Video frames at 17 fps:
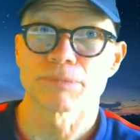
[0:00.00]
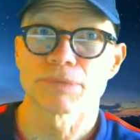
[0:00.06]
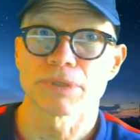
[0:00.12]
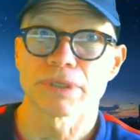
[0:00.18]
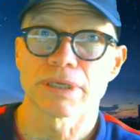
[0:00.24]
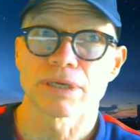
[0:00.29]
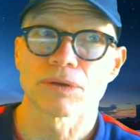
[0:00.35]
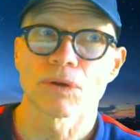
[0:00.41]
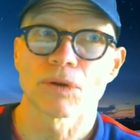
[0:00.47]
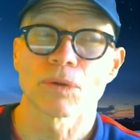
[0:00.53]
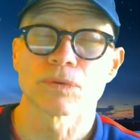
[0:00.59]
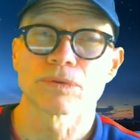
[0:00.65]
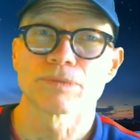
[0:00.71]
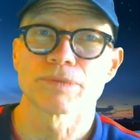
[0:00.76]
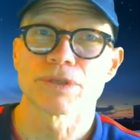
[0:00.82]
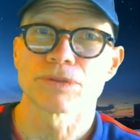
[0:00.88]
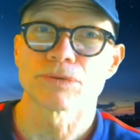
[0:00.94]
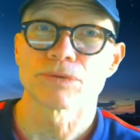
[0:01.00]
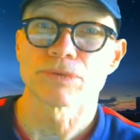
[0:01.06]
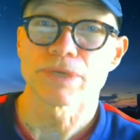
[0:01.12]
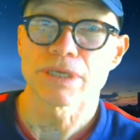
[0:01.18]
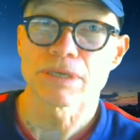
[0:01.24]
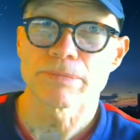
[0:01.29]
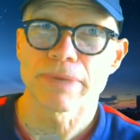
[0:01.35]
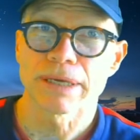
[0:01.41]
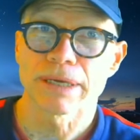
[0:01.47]
You can get hold of me through
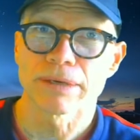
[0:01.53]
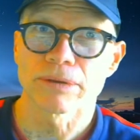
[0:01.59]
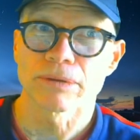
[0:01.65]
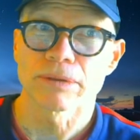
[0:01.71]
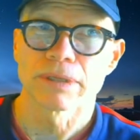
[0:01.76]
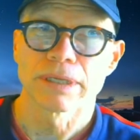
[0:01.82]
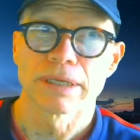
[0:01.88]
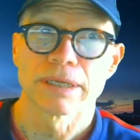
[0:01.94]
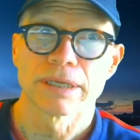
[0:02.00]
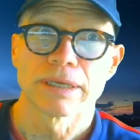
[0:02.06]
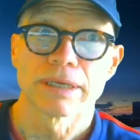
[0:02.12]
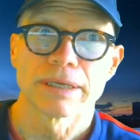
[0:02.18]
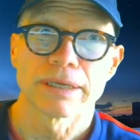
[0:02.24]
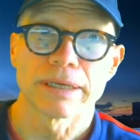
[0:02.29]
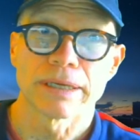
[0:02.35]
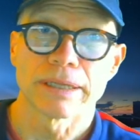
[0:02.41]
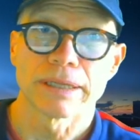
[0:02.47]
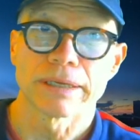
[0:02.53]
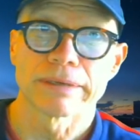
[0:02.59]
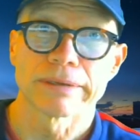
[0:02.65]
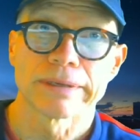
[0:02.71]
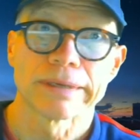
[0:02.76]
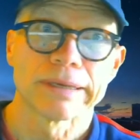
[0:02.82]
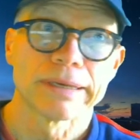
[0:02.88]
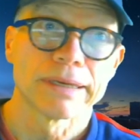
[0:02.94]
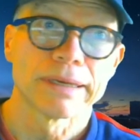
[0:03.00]
email. And
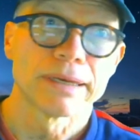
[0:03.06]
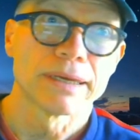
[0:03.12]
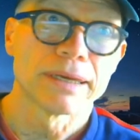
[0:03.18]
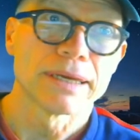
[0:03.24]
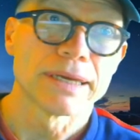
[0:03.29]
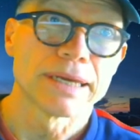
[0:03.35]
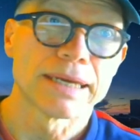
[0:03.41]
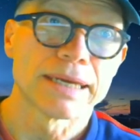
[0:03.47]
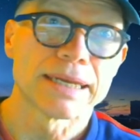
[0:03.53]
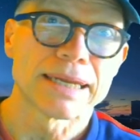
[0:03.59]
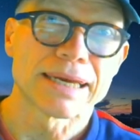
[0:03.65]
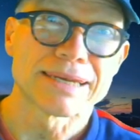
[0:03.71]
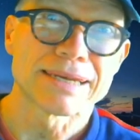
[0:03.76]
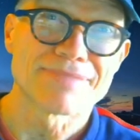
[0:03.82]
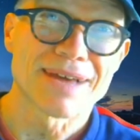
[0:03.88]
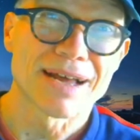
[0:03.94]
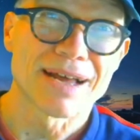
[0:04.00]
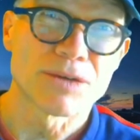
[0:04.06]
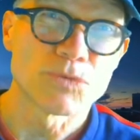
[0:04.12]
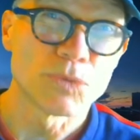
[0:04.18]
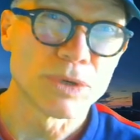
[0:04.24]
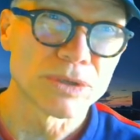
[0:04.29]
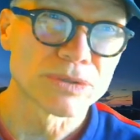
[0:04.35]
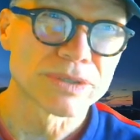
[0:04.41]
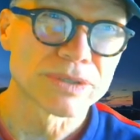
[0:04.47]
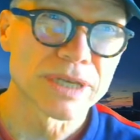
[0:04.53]
I
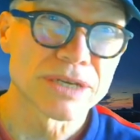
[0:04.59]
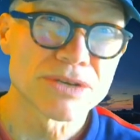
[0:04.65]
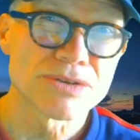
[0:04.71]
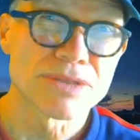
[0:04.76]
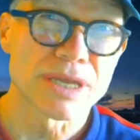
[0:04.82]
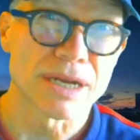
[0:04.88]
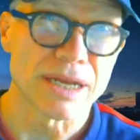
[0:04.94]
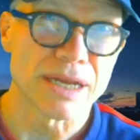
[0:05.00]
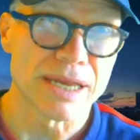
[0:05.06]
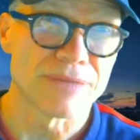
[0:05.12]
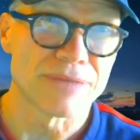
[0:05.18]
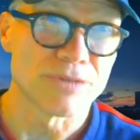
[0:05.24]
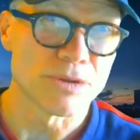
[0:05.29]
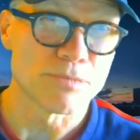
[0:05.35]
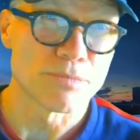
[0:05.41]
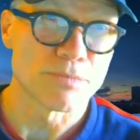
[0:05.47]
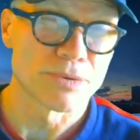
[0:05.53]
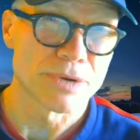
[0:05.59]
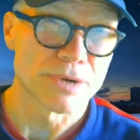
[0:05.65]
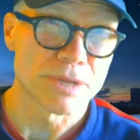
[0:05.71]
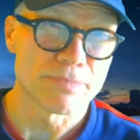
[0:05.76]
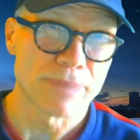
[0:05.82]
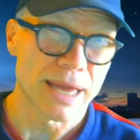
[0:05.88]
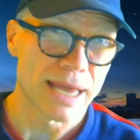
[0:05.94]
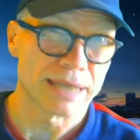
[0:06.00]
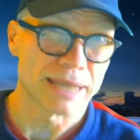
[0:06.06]
will tell you that I have a pretty
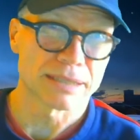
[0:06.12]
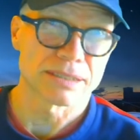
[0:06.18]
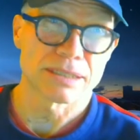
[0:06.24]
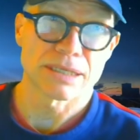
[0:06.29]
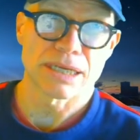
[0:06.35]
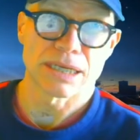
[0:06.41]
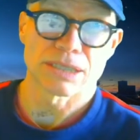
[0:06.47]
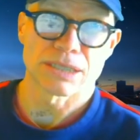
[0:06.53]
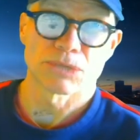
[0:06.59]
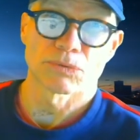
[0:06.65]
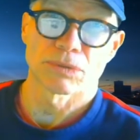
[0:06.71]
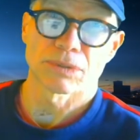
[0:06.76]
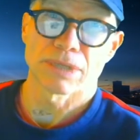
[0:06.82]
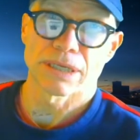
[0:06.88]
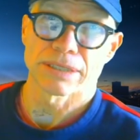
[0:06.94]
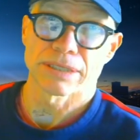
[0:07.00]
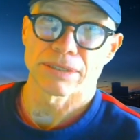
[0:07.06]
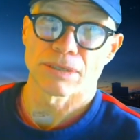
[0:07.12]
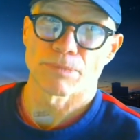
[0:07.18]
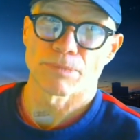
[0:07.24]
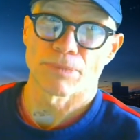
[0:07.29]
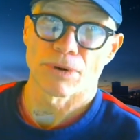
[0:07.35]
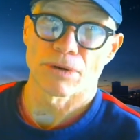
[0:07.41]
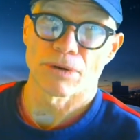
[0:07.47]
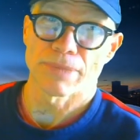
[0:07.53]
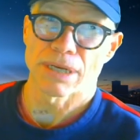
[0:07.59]
packed schedule as a
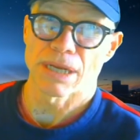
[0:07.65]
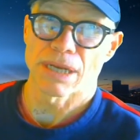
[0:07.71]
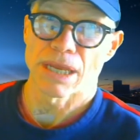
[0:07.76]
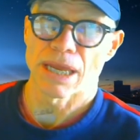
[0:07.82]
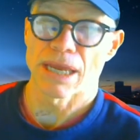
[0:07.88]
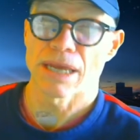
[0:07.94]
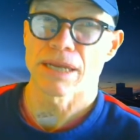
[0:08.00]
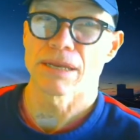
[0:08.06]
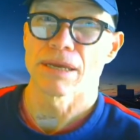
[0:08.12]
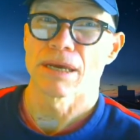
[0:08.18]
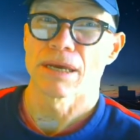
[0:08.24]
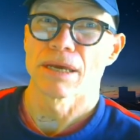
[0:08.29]
department head.